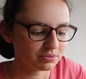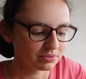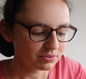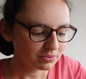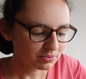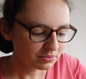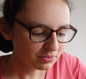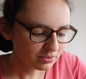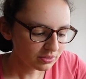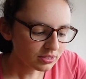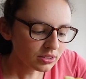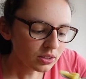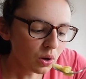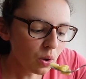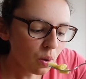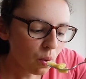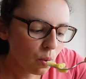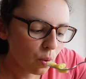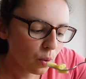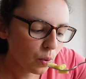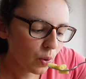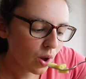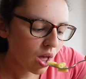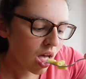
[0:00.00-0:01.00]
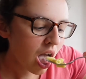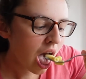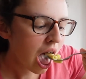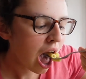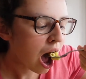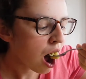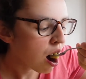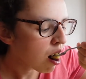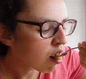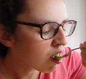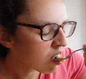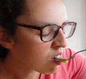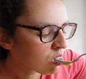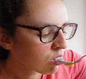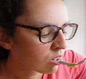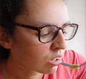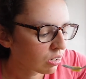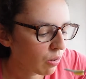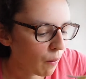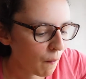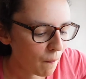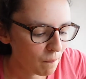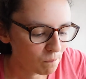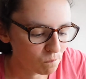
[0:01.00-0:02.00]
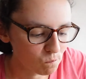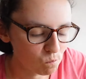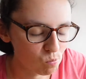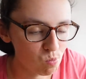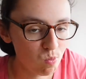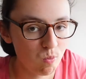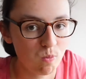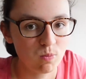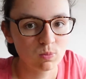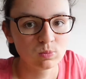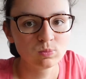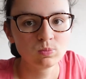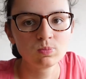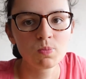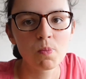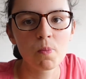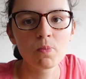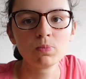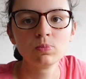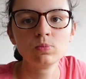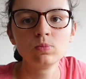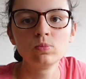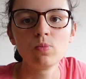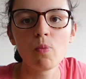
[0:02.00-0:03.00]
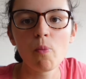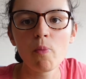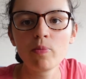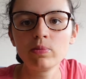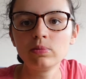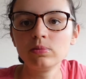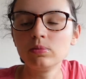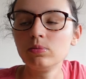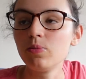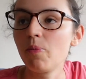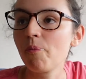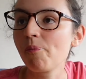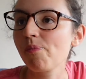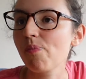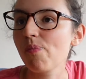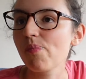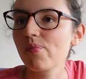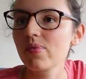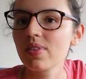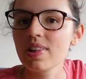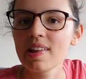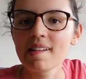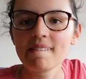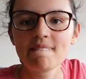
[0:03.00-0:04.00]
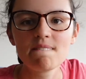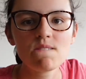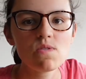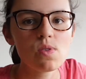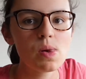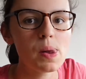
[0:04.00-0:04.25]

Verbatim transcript: For dinner I had some pasta which is the perfect pre race food.